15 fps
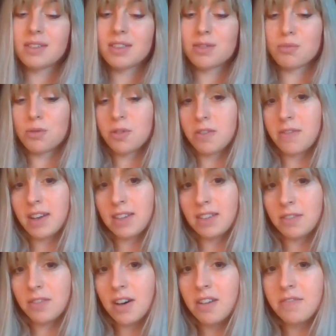It's the most
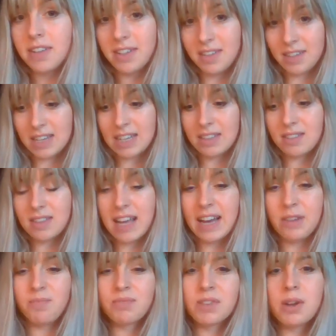effective offense against
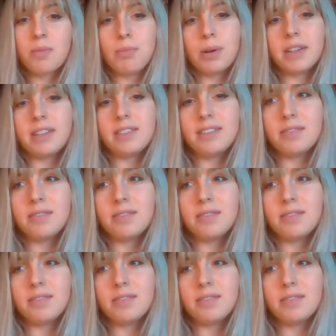that. But